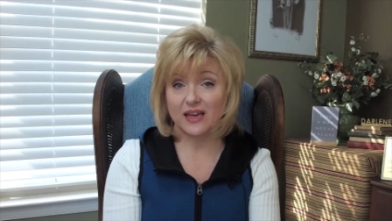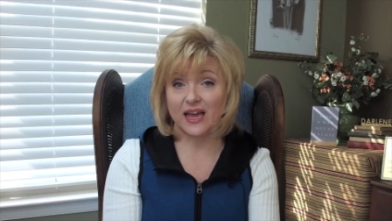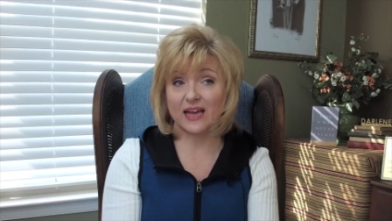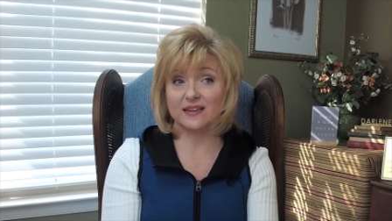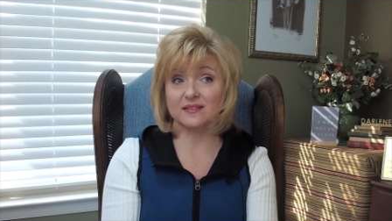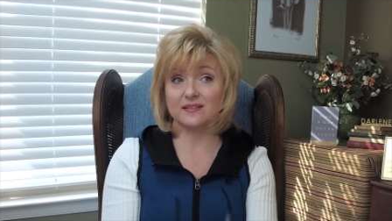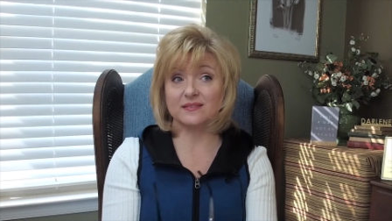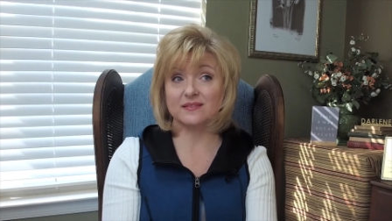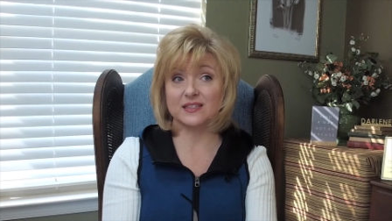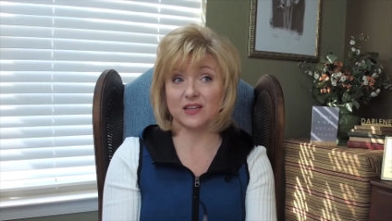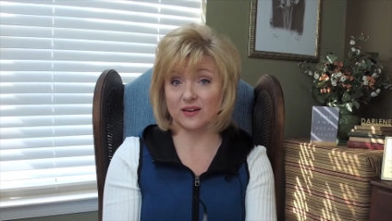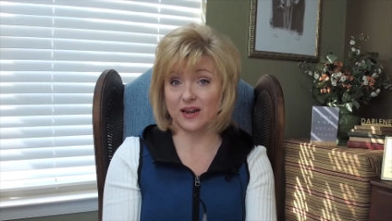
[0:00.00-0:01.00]
And
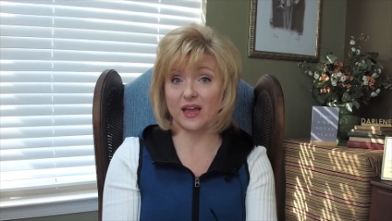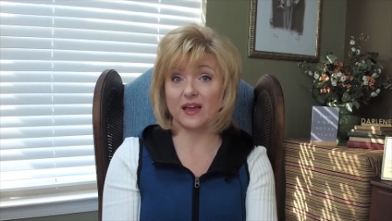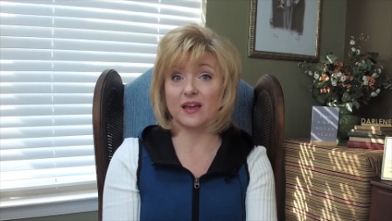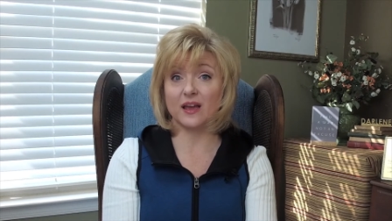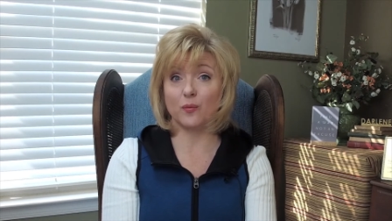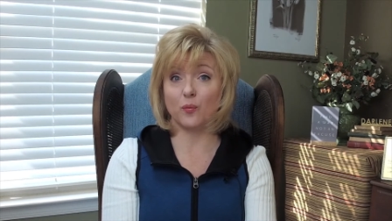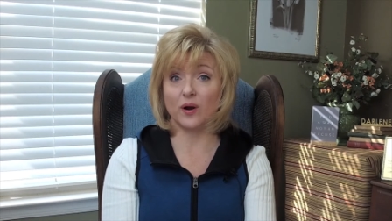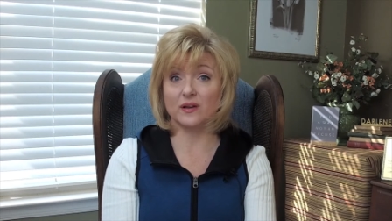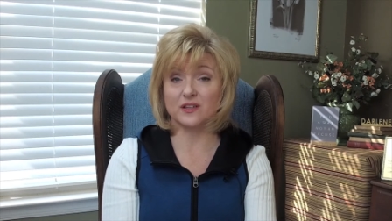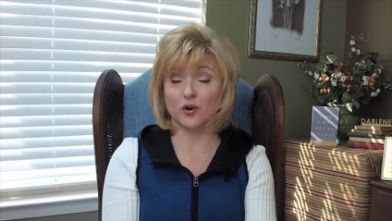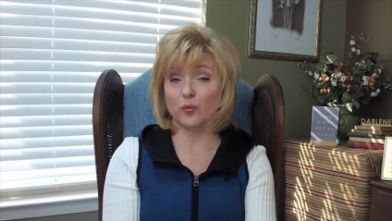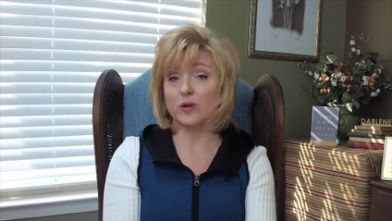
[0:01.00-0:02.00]
Sunday
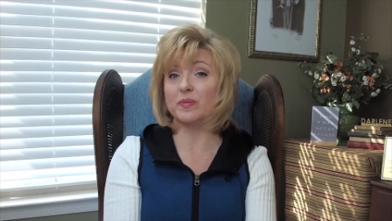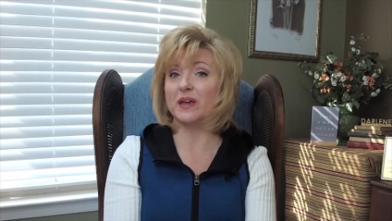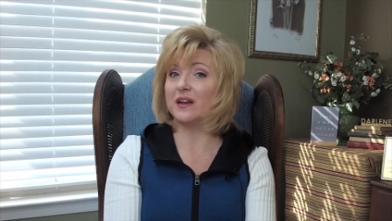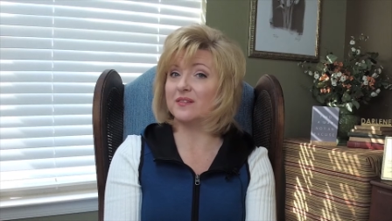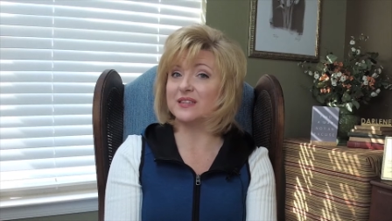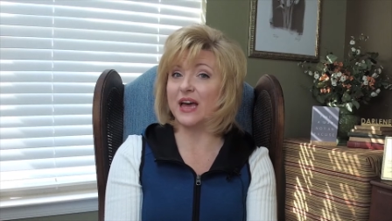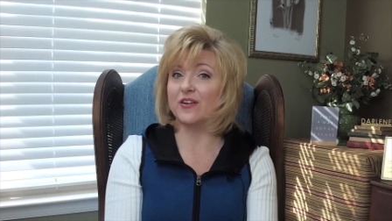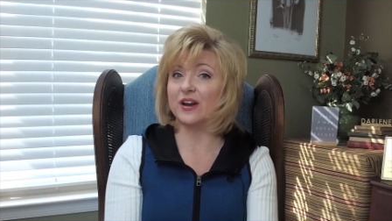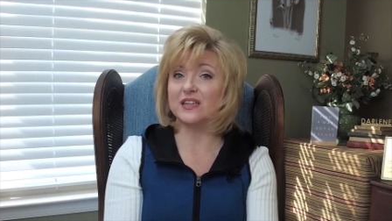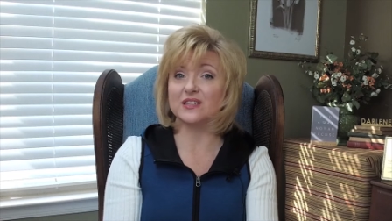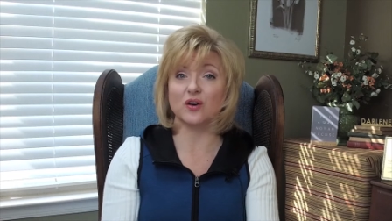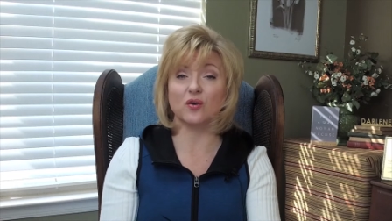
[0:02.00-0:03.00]
was a repeat of
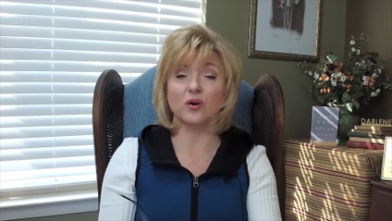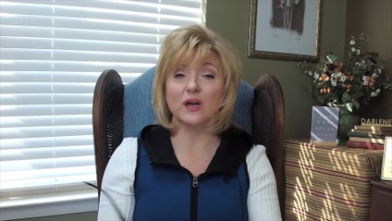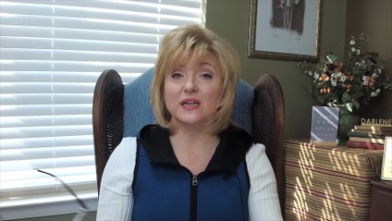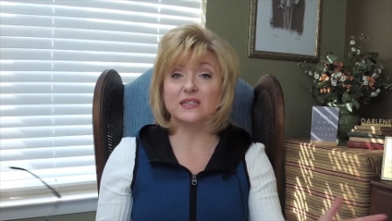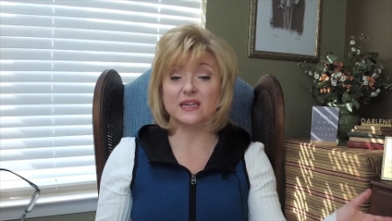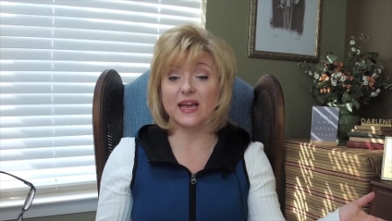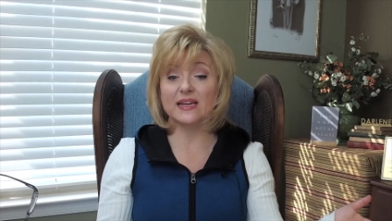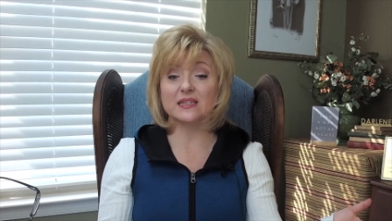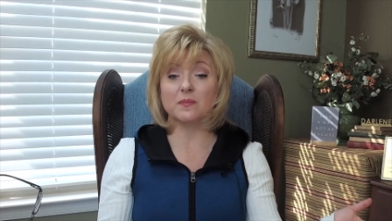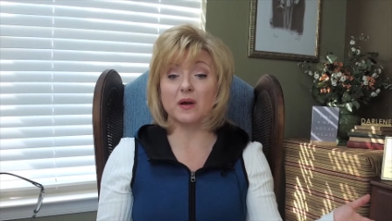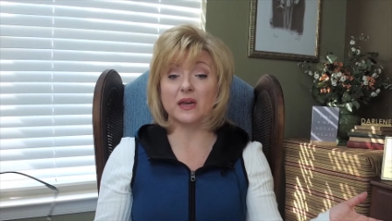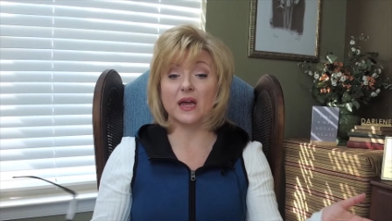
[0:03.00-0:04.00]
Saturday. So today
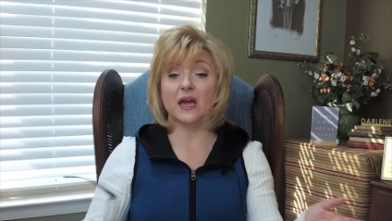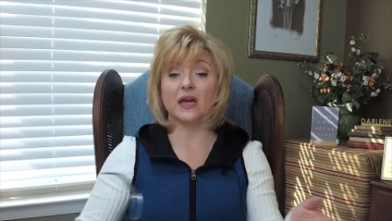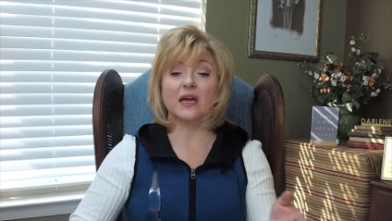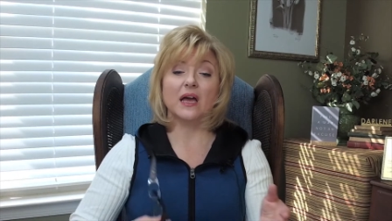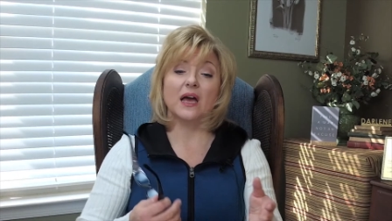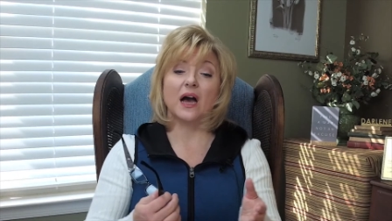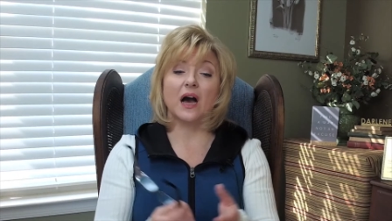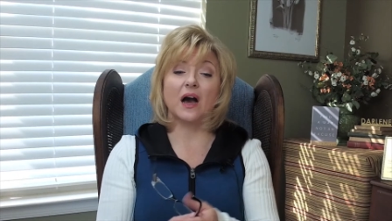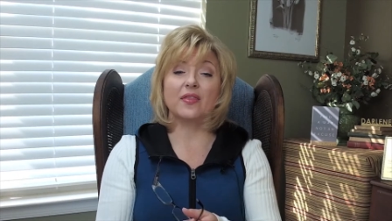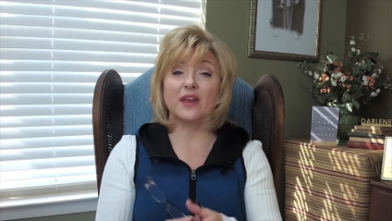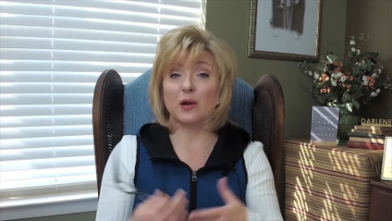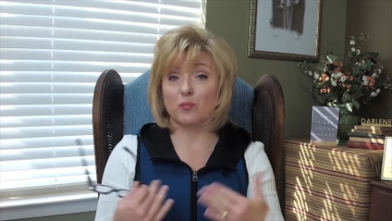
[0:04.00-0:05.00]
is Monday
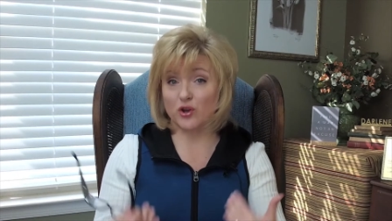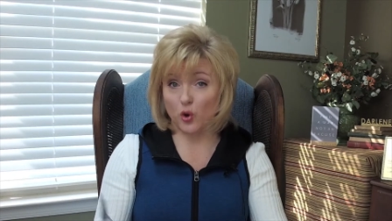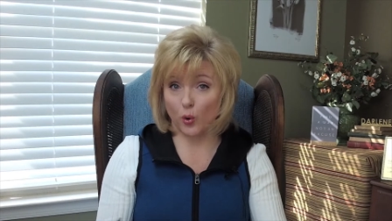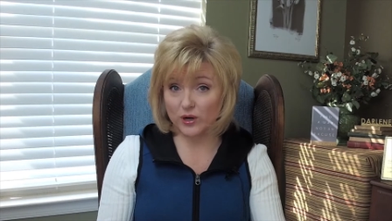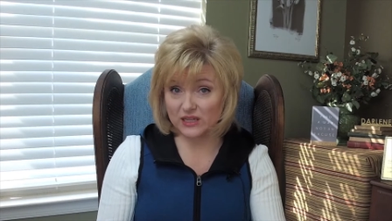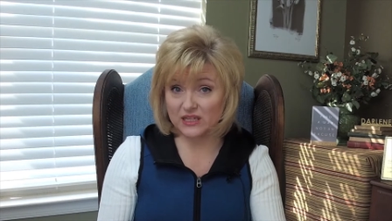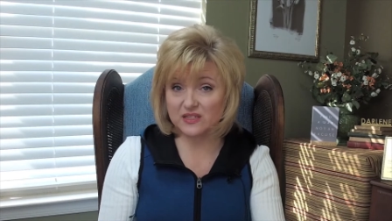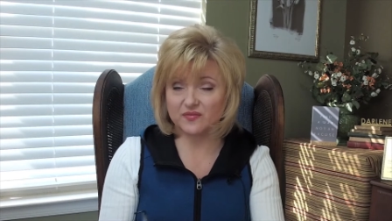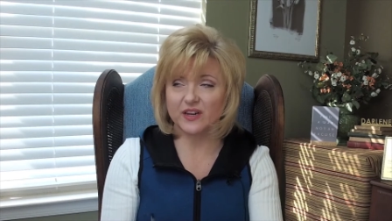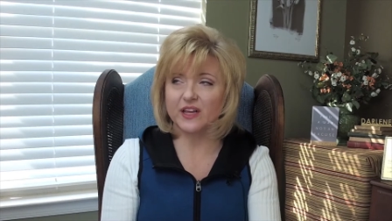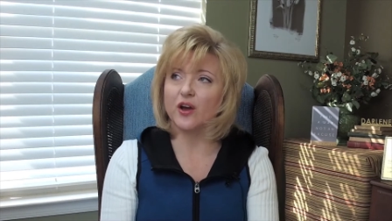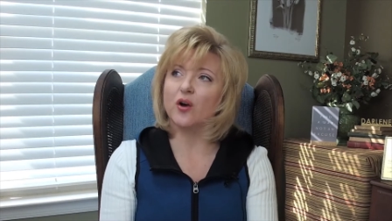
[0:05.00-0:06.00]
uh, that I'm recording this
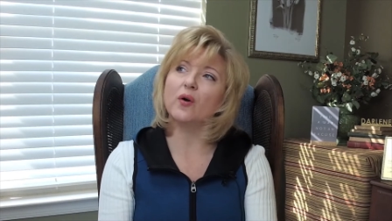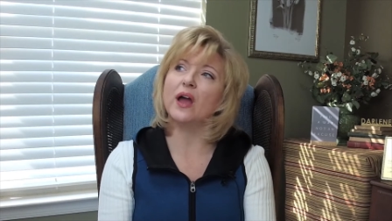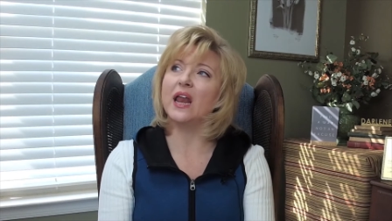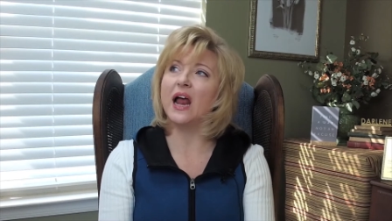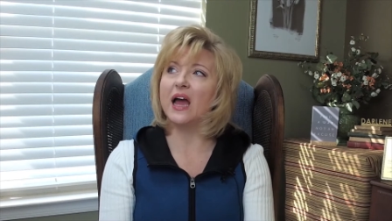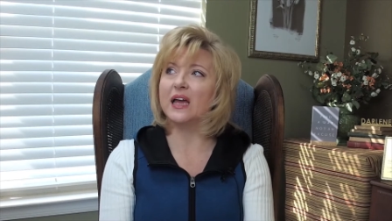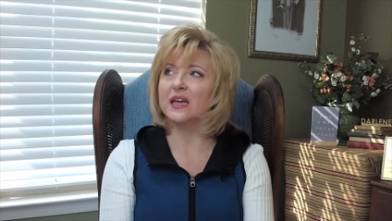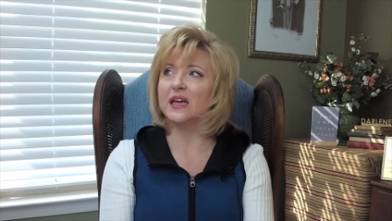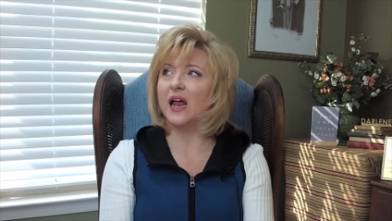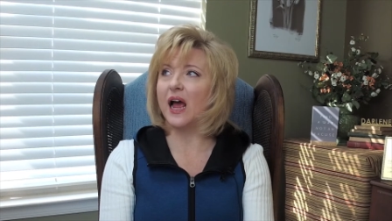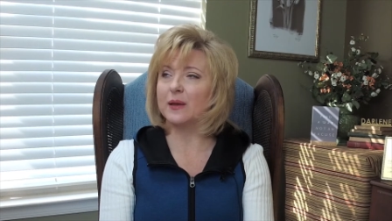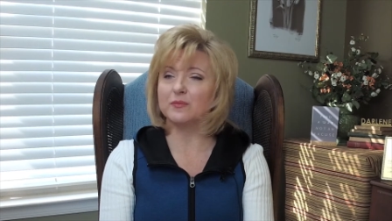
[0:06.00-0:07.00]
video, and I,
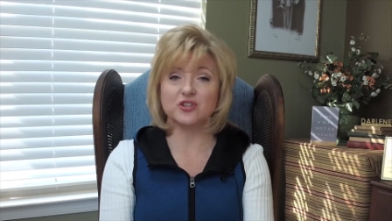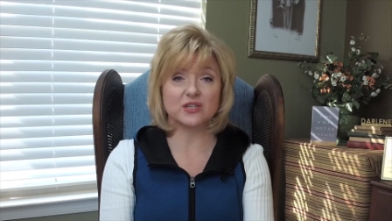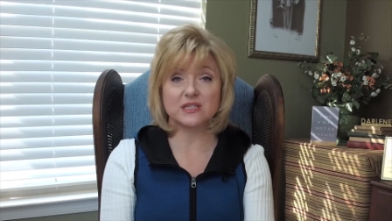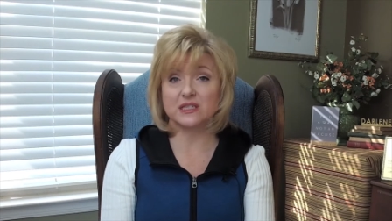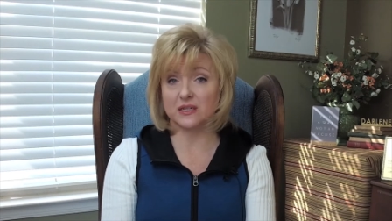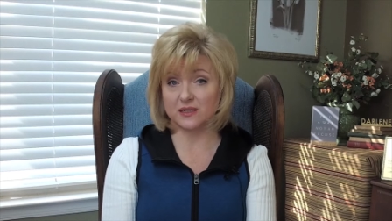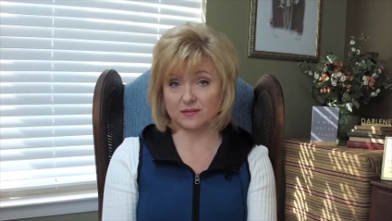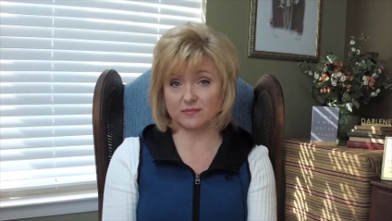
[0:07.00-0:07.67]
I'm just,